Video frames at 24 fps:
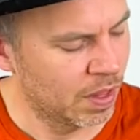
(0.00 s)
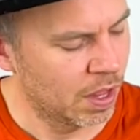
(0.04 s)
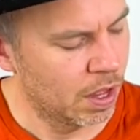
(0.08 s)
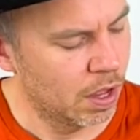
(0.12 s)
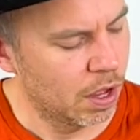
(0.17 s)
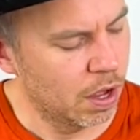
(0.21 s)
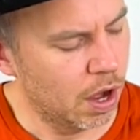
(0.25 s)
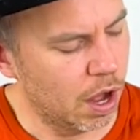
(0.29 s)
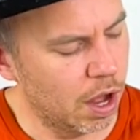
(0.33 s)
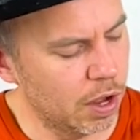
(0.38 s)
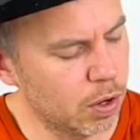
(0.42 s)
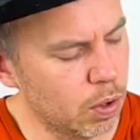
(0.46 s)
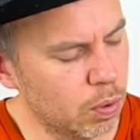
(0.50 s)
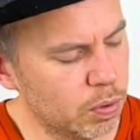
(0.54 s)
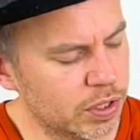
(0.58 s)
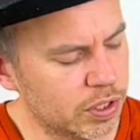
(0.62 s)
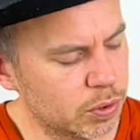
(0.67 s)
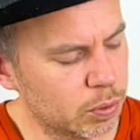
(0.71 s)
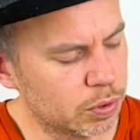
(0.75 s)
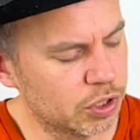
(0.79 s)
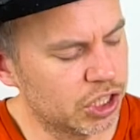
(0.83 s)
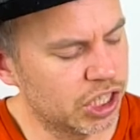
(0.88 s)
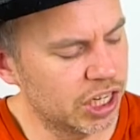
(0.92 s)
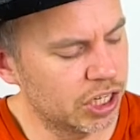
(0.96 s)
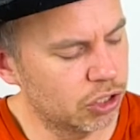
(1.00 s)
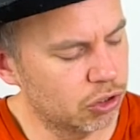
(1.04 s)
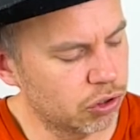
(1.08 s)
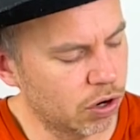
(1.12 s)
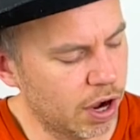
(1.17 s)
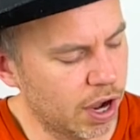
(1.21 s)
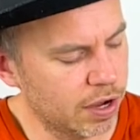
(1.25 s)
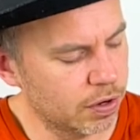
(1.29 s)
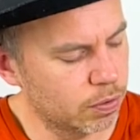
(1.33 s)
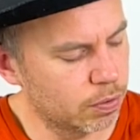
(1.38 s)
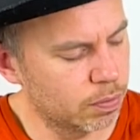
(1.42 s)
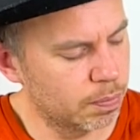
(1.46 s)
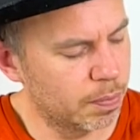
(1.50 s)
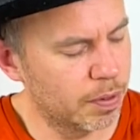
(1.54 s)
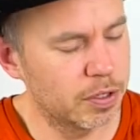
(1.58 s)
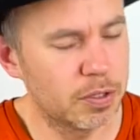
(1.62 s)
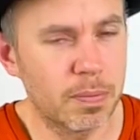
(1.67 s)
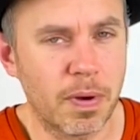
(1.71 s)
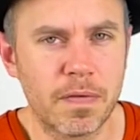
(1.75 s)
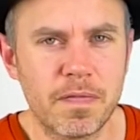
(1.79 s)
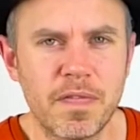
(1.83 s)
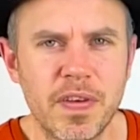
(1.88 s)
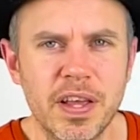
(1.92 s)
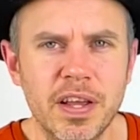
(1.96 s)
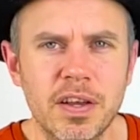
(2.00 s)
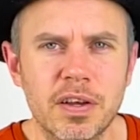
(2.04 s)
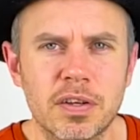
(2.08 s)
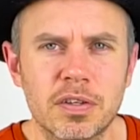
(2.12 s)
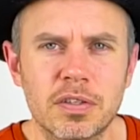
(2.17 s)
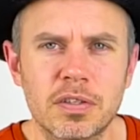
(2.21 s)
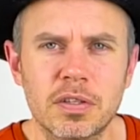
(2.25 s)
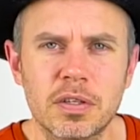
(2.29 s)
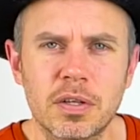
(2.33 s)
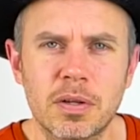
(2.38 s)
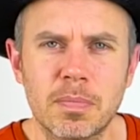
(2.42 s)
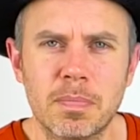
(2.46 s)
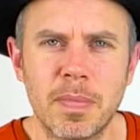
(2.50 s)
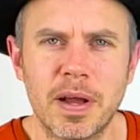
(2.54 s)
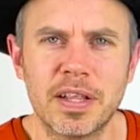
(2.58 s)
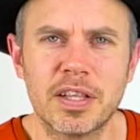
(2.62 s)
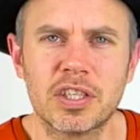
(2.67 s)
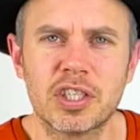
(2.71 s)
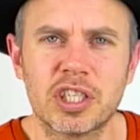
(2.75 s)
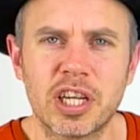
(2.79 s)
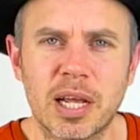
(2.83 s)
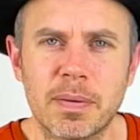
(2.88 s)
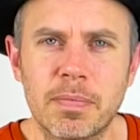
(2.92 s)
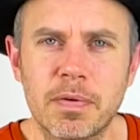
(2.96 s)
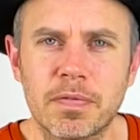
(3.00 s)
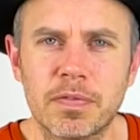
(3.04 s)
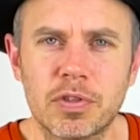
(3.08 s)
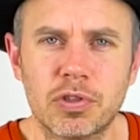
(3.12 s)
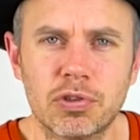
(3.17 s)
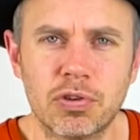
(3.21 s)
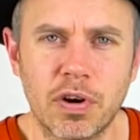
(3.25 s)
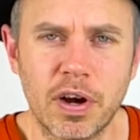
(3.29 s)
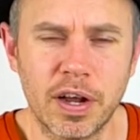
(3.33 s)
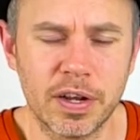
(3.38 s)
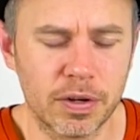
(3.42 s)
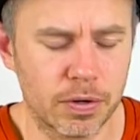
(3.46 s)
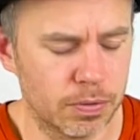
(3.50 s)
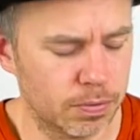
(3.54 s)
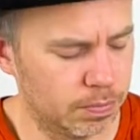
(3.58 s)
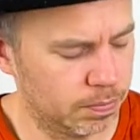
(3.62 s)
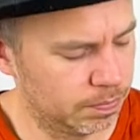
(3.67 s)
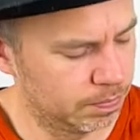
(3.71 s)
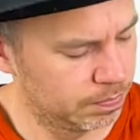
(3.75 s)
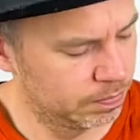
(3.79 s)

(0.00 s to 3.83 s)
I call this one G triangle because my fingers make the shape of a triangle.